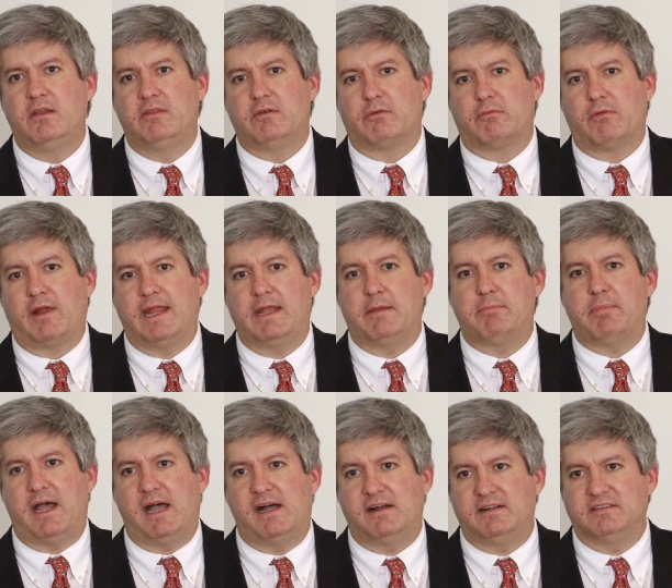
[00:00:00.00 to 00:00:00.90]
the right
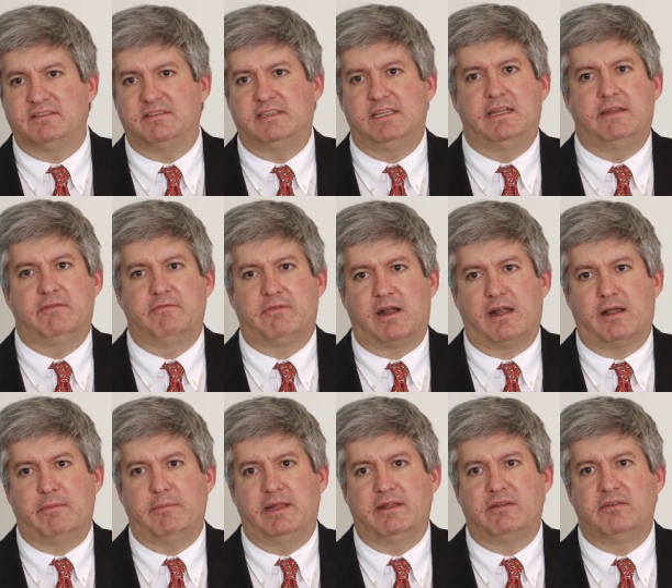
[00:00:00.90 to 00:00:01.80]
policy
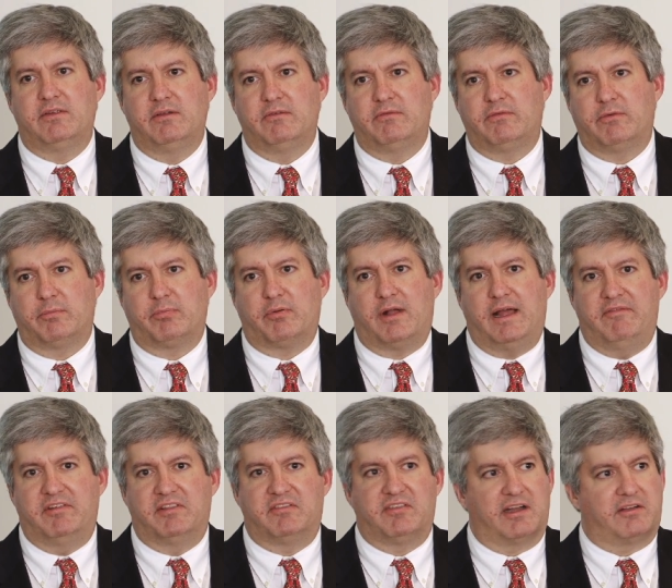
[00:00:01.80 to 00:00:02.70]
environment for
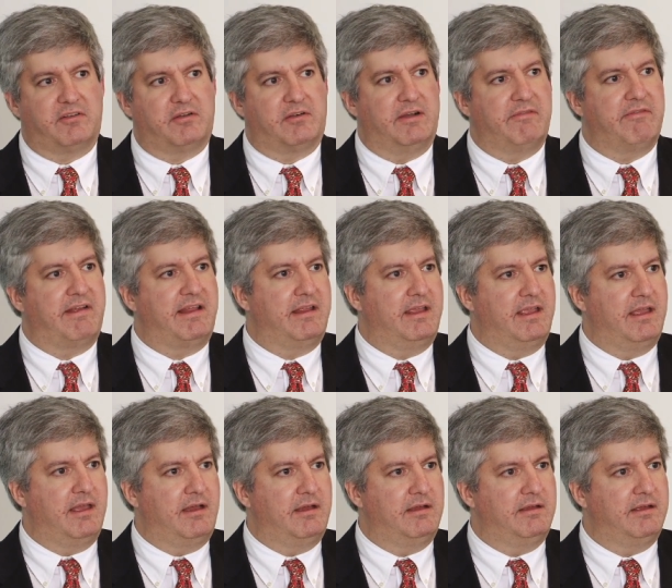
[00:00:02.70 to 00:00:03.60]
private sector
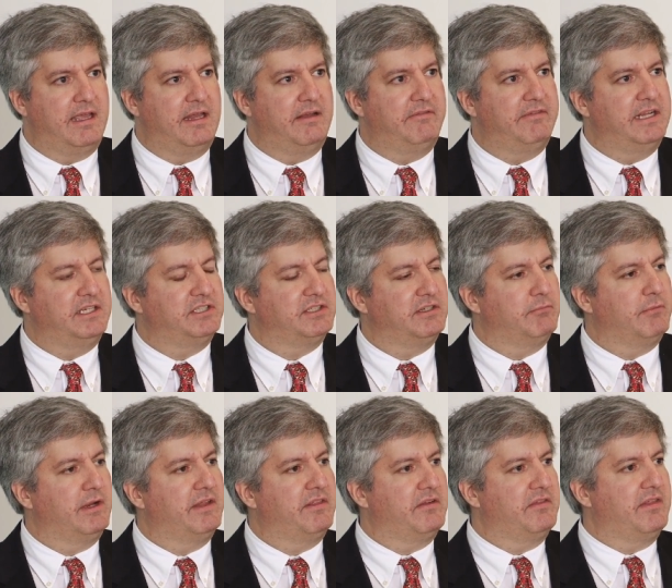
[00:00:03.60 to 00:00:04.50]

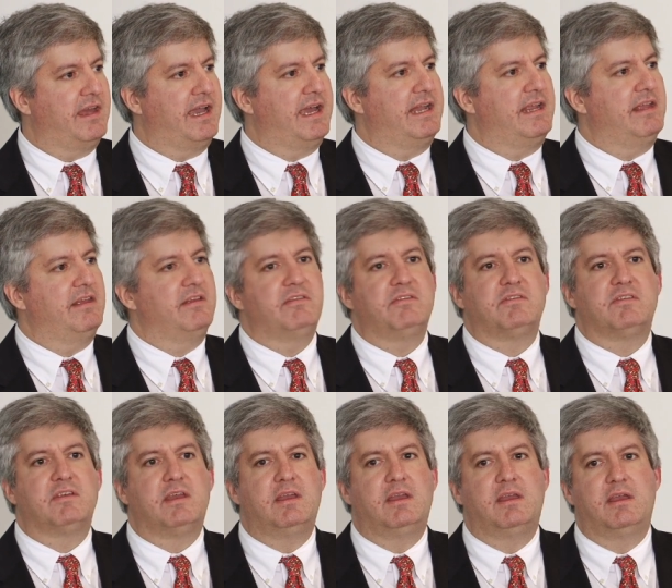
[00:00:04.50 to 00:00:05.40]
innovation, whether that is